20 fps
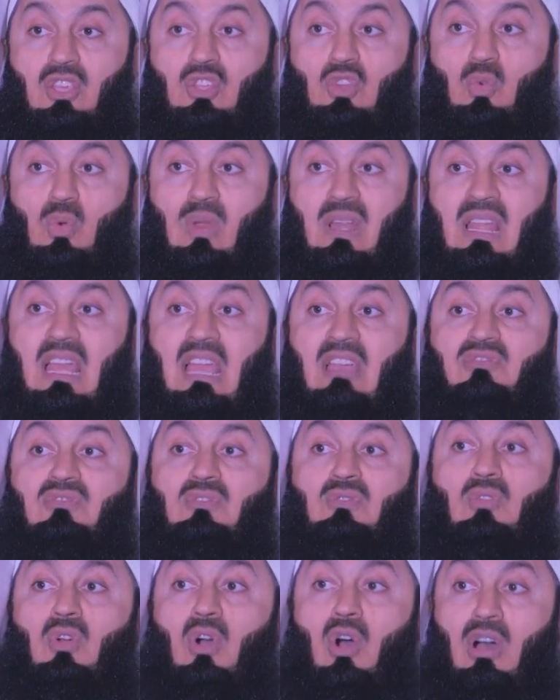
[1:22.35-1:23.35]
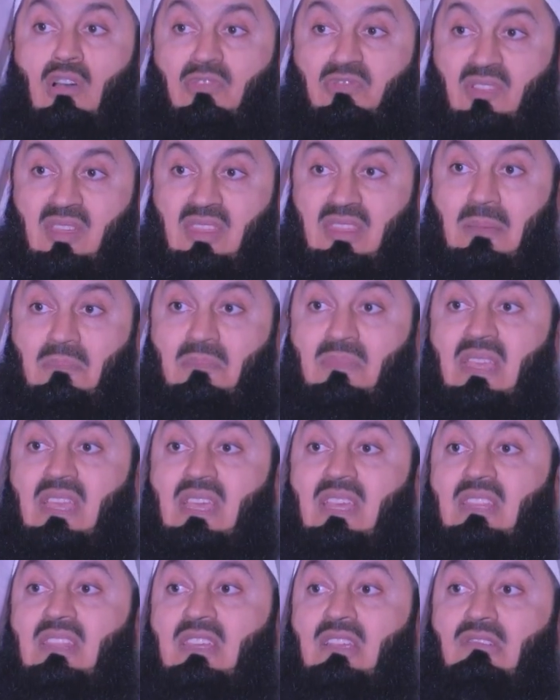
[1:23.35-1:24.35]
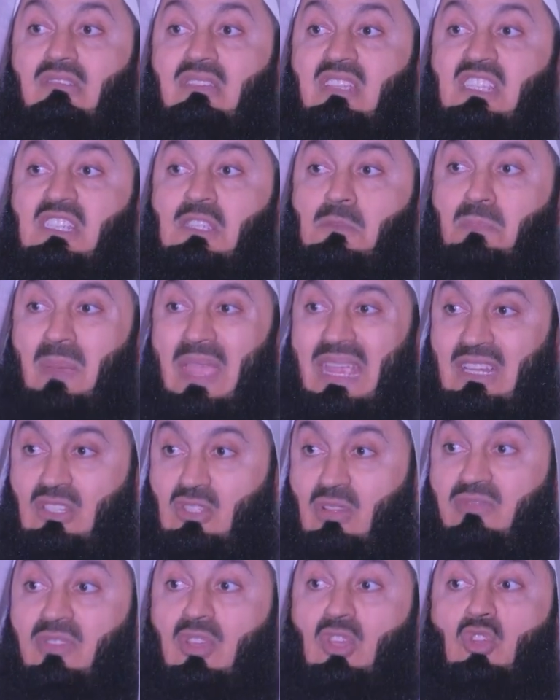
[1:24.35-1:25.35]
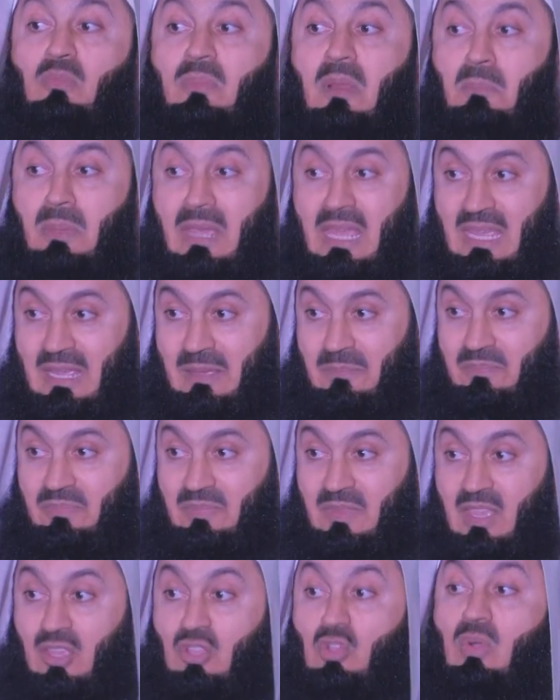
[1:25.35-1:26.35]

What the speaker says: You will have to offer them the respect of a human being.